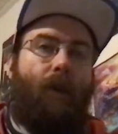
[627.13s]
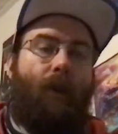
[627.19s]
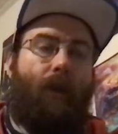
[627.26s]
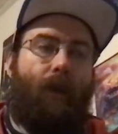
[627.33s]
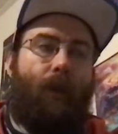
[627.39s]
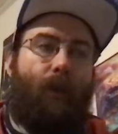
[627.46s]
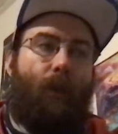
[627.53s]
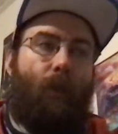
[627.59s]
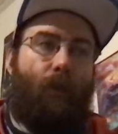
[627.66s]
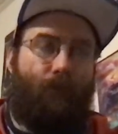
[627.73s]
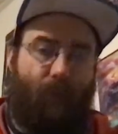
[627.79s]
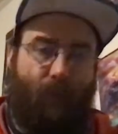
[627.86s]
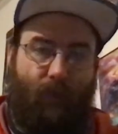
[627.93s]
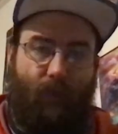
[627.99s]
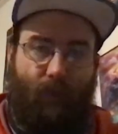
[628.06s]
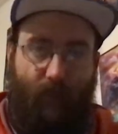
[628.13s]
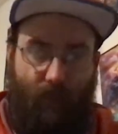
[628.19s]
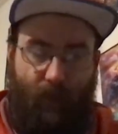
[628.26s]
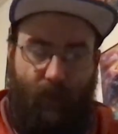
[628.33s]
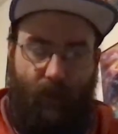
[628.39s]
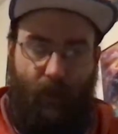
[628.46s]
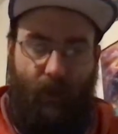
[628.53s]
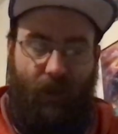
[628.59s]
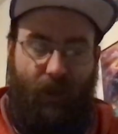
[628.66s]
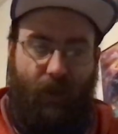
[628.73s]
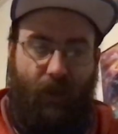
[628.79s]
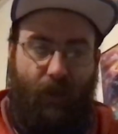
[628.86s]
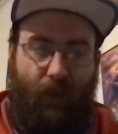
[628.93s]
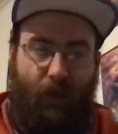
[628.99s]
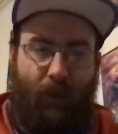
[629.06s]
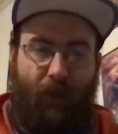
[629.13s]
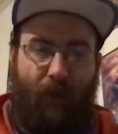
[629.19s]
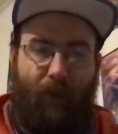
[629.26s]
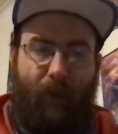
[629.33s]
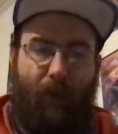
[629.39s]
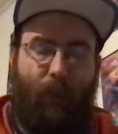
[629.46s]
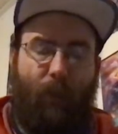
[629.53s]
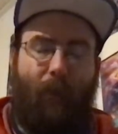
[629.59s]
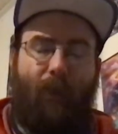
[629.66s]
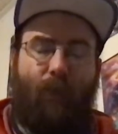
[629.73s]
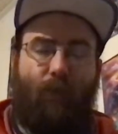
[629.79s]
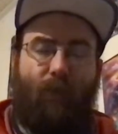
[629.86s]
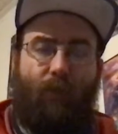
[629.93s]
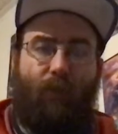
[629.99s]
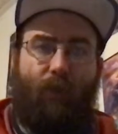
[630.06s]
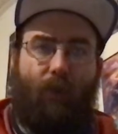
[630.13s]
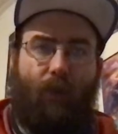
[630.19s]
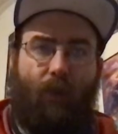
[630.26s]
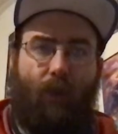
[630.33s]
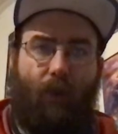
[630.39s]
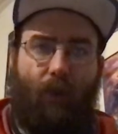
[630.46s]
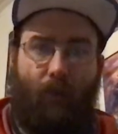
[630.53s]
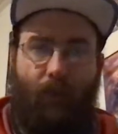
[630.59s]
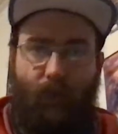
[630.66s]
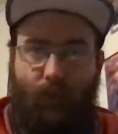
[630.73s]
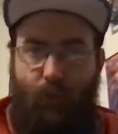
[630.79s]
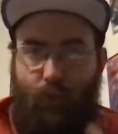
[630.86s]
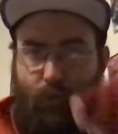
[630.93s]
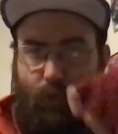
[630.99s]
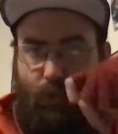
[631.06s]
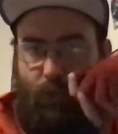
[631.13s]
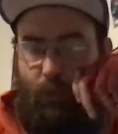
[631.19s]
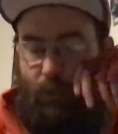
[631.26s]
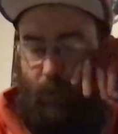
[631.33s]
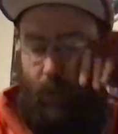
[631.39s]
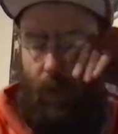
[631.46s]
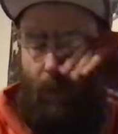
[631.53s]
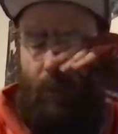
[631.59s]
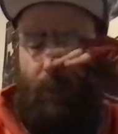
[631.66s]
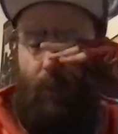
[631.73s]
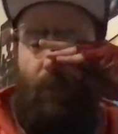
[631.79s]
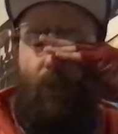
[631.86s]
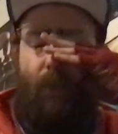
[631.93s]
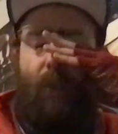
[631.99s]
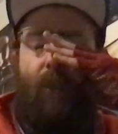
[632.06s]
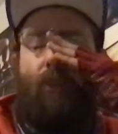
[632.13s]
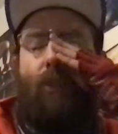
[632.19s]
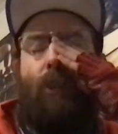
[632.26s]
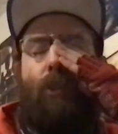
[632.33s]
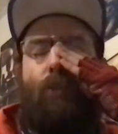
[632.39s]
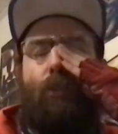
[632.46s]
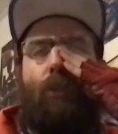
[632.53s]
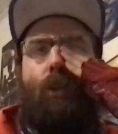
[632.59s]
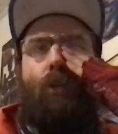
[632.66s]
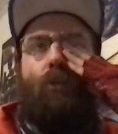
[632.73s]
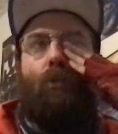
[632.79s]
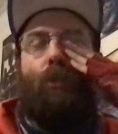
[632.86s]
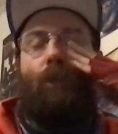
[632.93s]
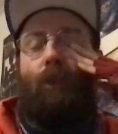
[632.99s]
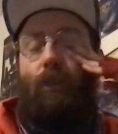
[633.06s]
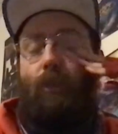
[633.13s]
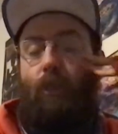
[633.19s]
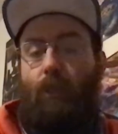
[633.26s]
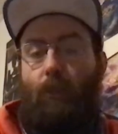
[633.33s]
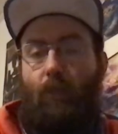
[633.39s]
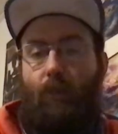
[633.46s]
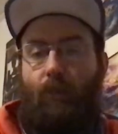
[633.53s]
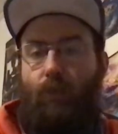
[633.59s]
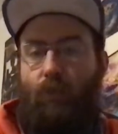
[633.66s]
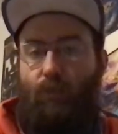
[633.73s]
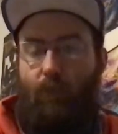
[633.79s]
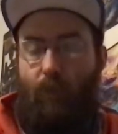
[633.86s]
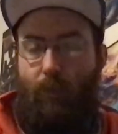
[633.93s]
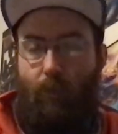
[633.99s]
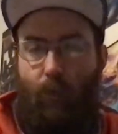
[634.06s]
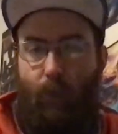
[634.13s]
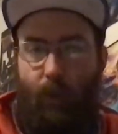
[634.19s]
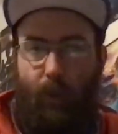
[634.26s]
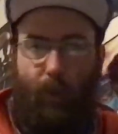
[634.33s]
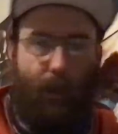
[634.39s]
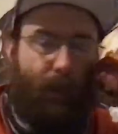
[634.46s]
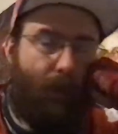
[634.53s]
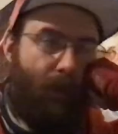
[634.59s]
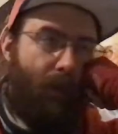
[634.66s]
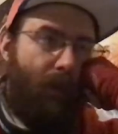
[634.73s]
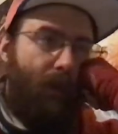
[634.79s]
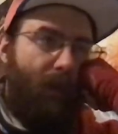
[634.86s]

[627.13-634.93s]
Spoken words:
I think they went too far too soon with Omnimon and the 2020 Digimon Adventure reboot. And